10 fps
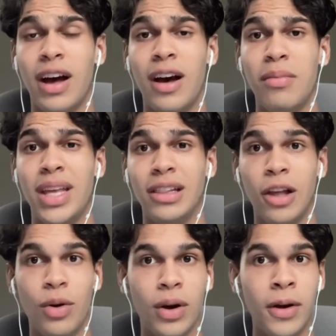and
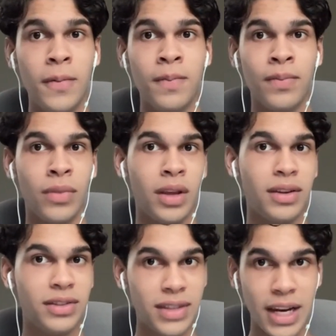lower,
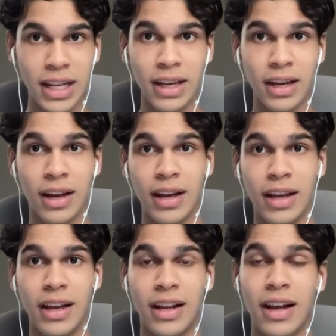setting
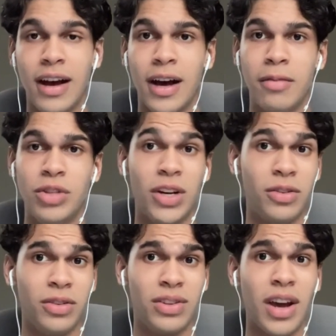
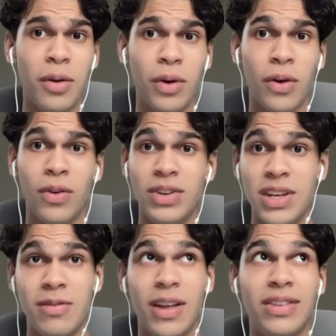General Skywalker on
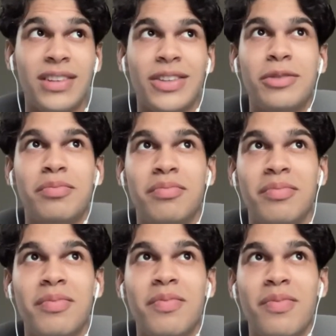defense, that's
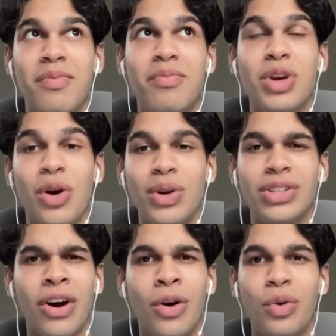going to
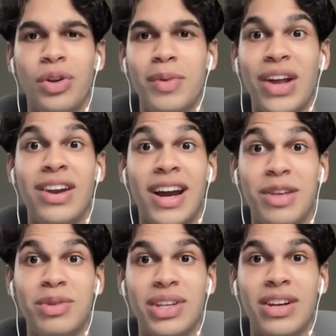hold about
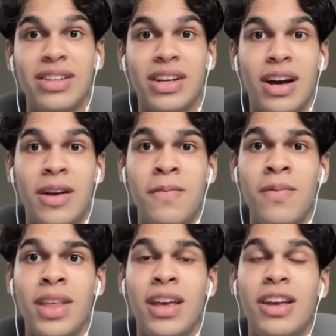90% of the time.
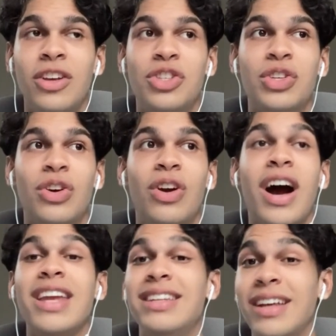So
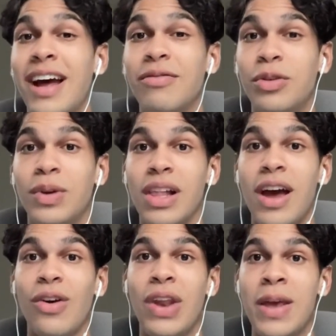I did have to rely
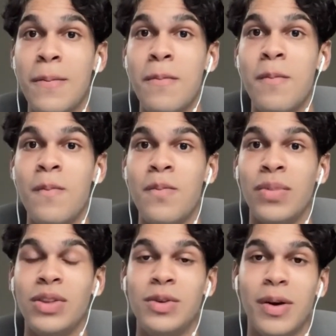on him
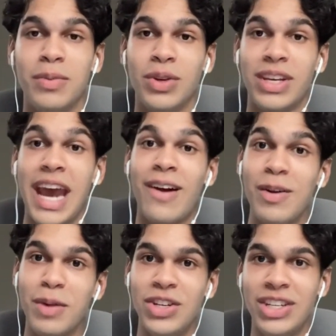to sort of carry
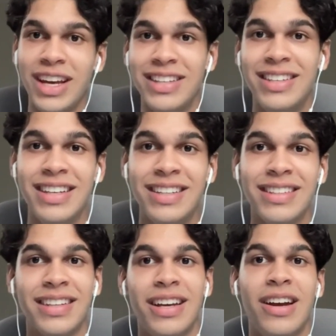my GACs.
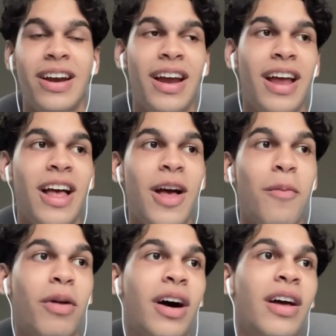
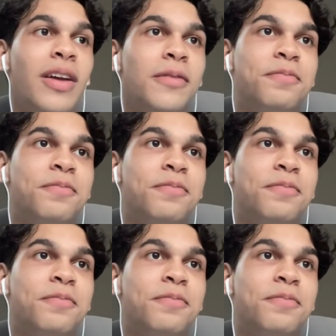But